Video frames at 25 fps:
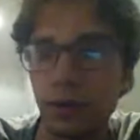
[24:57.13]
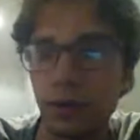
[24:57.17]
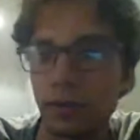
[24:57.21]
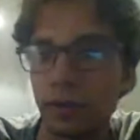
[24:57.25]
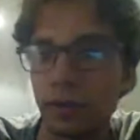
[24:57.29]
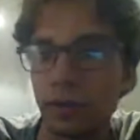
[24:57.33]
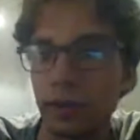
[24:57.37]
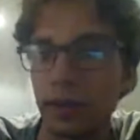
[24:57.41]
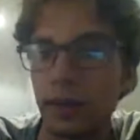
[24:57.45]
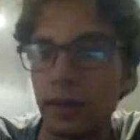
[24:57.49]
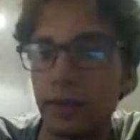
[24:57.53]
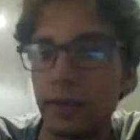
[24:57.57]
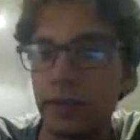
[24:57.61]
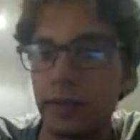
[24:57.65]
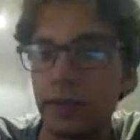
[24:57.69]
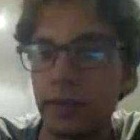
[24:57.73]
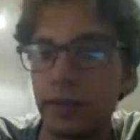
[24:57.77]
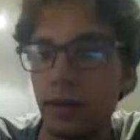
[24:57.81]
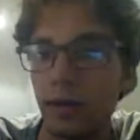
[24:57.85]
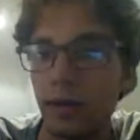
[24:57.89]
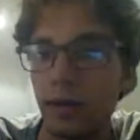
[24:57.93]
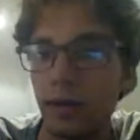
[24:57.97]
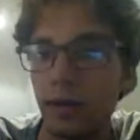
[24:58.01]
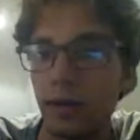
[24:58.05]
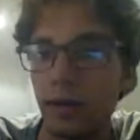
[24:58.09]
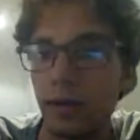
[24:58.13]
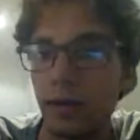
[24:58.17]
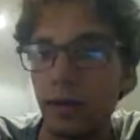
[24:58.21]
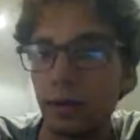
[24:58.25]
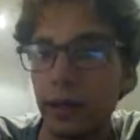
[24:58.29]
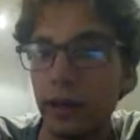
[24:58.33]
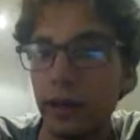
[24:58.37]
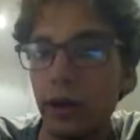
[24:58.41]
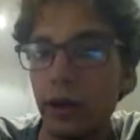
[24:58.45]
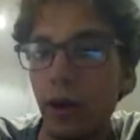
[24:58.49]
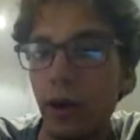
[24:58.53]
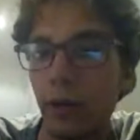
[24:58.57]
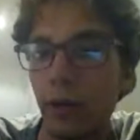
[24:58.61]
and
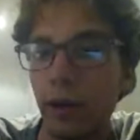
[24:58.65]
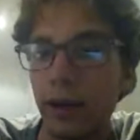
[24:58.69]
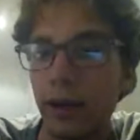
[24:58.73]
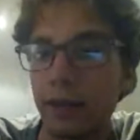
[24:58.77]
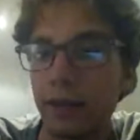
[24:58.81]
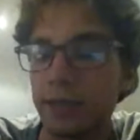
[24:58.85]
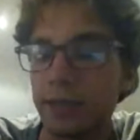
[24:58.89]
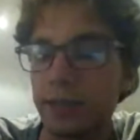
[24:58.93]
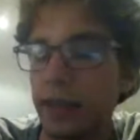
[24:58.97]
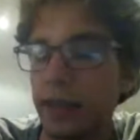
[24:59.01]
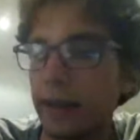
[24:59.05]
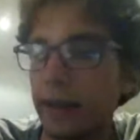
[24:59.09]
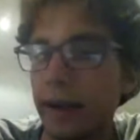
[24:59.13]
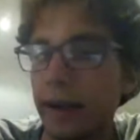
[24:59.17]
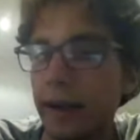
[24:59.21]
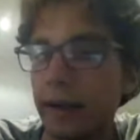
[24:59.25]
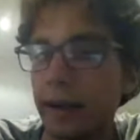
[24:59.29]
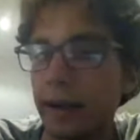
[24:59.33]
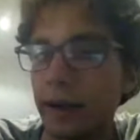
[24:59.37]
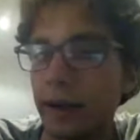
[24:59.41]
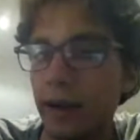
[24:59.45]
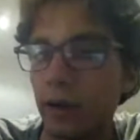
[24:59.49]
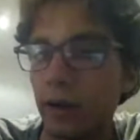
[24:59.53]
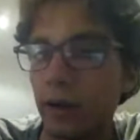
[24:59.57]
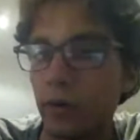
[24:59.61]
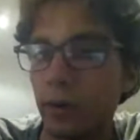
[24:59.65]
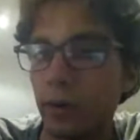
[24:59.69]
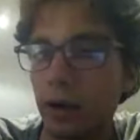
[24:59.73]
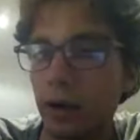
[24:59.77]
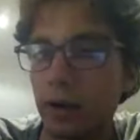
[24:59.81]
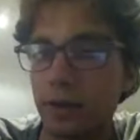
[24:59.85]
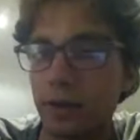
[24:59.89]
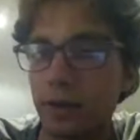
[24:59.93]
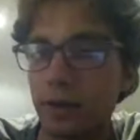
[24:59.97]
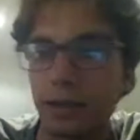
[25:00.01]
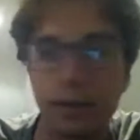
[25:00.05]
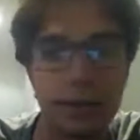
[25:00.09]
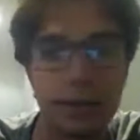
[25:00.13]
literally no one has any idea how it
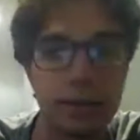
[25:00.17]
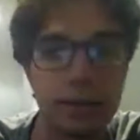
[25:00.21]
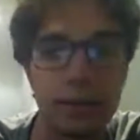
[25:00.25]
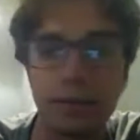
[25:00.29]
works.